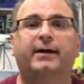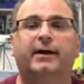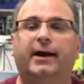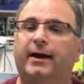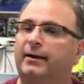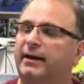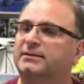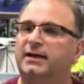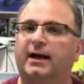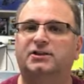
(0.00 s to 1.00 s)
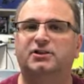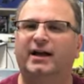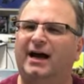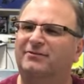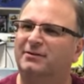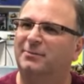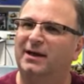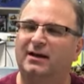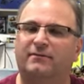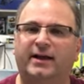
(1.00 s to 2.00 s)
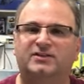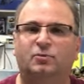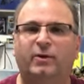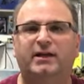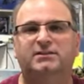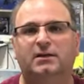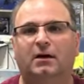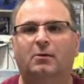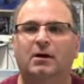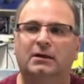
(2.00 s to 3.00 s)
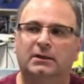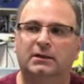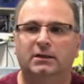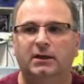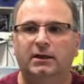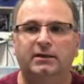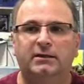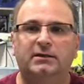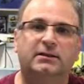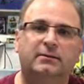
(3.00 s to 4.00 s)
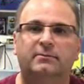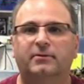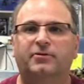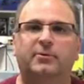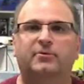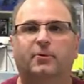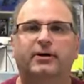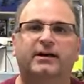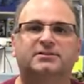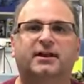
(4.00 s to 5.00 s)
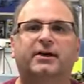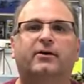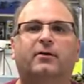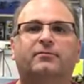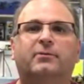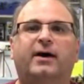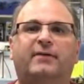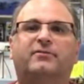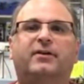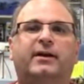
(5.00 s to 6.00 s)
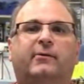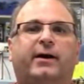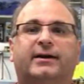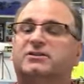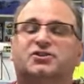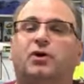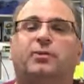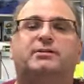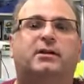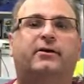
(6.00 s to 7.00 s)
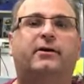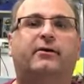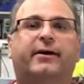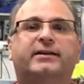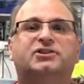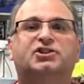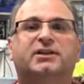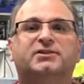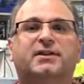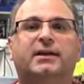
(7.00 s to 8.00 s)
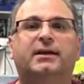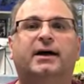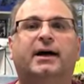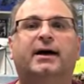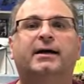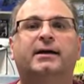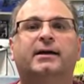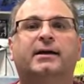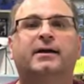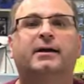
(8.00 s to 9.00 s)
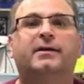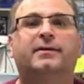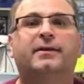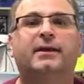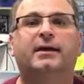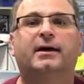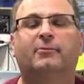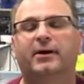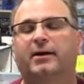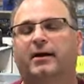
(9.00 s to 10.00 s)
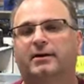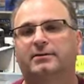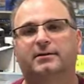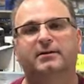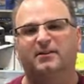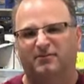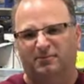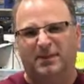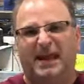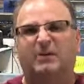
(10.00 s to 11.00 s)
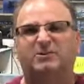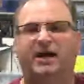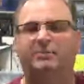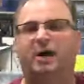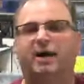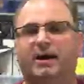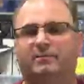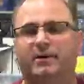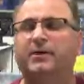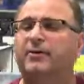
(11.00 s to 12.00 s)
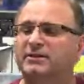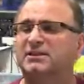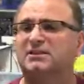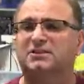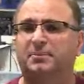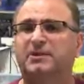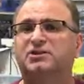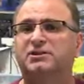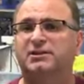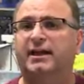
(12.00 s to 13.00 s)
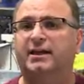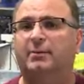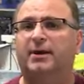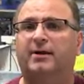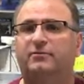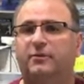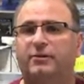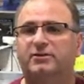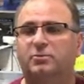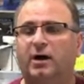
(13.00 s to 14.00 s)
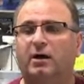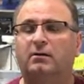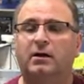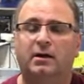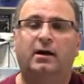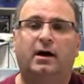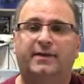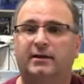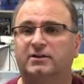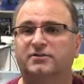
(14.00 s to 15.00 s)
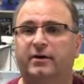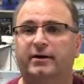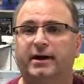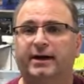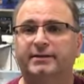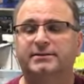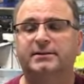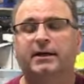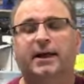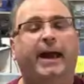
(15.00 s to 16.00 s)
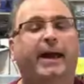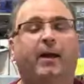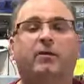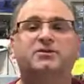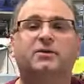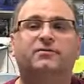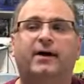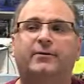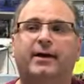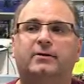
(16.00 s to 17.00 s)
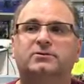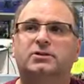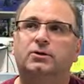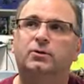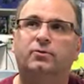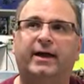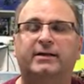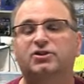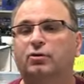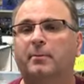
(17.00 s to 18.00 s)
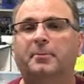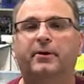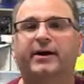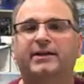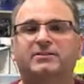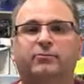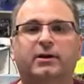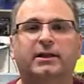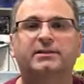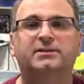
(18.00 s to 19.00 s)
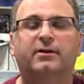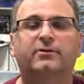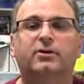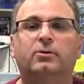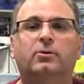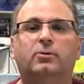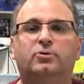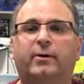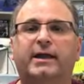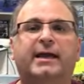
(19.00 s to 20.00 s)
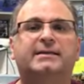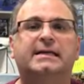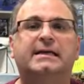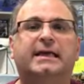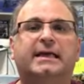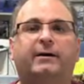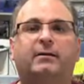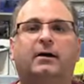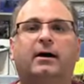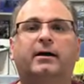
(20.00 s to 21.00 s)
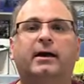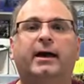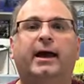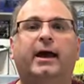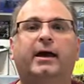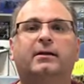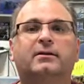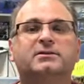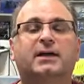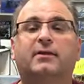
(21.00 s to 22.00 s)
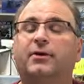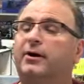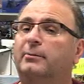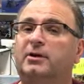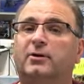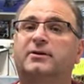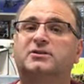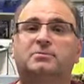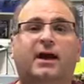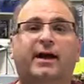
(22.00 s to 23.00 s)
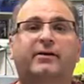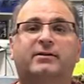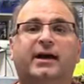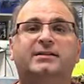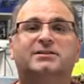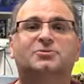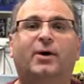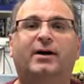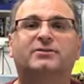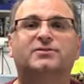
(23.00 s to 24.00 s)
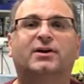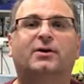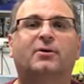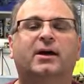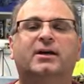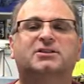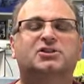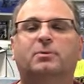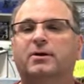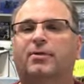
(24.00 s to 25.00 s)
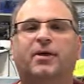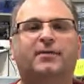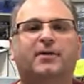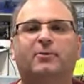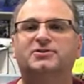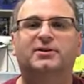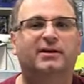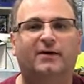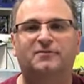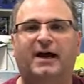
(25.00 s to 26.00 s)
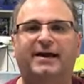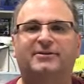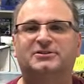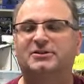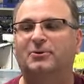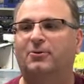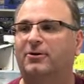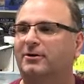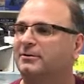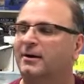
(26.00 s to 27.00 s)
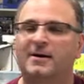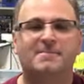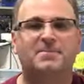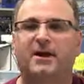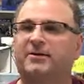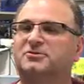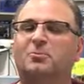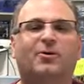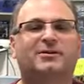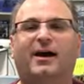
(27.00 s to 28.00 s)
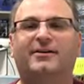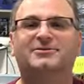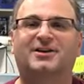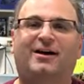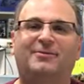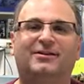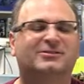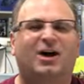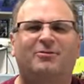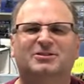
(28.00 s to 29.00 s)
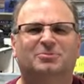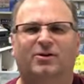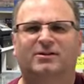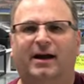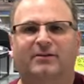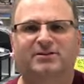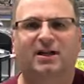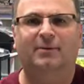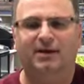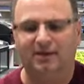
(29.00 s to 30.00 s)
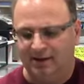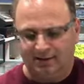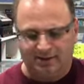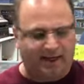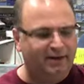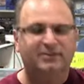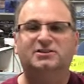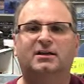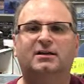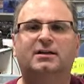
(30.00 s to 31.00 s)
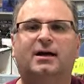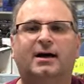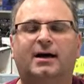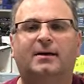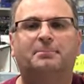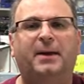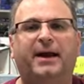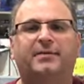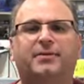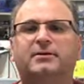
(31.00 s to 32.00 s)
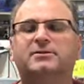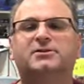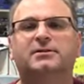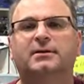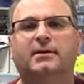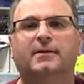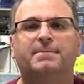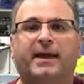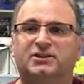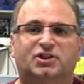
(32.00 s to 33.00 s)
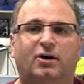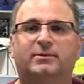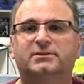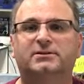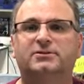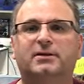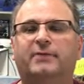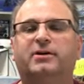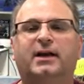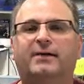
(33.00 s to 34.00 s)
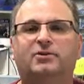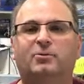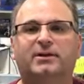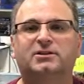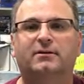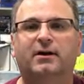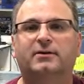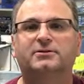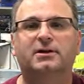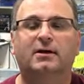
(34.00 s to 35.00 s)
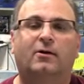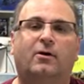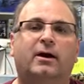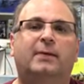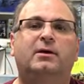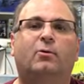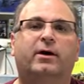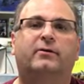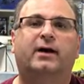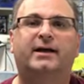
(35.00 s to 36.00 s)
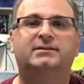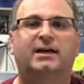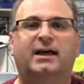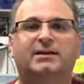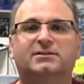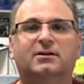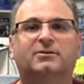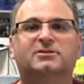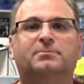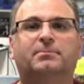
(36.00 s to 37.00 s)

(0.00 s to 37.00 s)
And like I said, I should have it at the beginning of next week. So 3 or 4 days later, hopefully we'll have a video on it because there's no interior on it. It's just the what do you call it? The outside body There is a suspension set coming out for it as well. That looks very nice. Yeah, I also found out too that Trumpeter has released their new 2018 catalog, and it looks like they're going to be doing some Tiger tanks as well. So just when you thought there wasn't enough Tigers in the world, there's more Tigers coming. There's always more Tigers coming. Tigers and Panthers and Shermans. You never can have too much of those. Or ME109s, I guess, too.